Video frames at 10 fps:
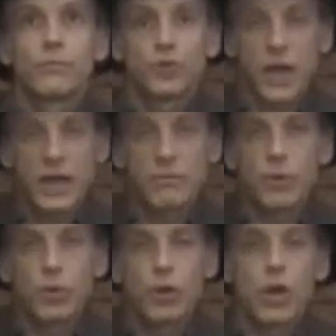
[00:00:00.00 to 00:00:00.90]
Train
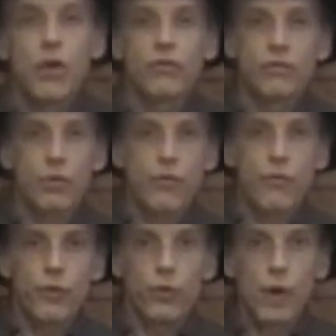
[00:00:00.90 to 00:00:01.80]
pulled along slow
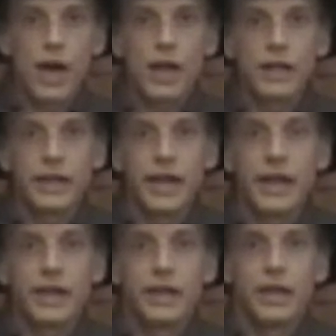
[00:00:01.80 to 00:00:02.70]
for a while, and
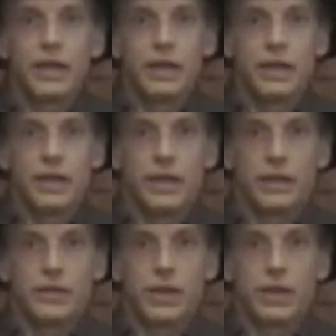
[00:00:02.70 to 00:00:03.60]
I
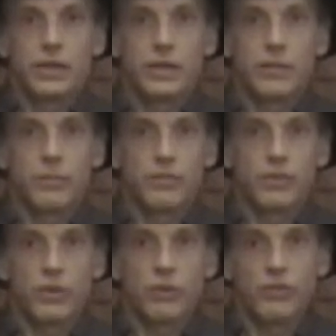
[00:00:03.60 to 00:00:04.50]
ducked up as
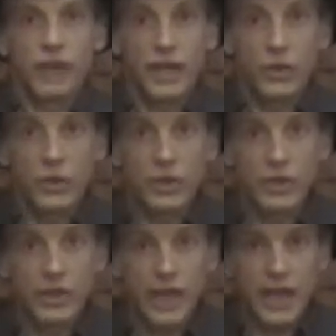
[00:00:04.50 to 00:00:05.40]
close as I could to
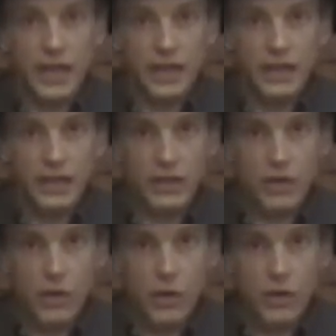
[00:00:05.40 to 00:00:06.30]
the head end of the
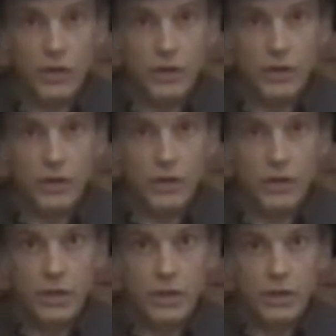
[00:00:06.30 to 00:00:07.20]
car
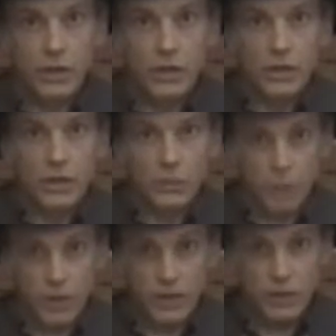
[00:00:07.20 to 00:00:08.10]
to
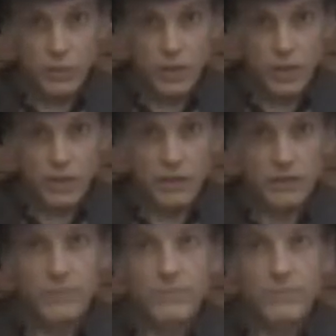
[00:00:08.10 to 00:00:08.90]
break the wind.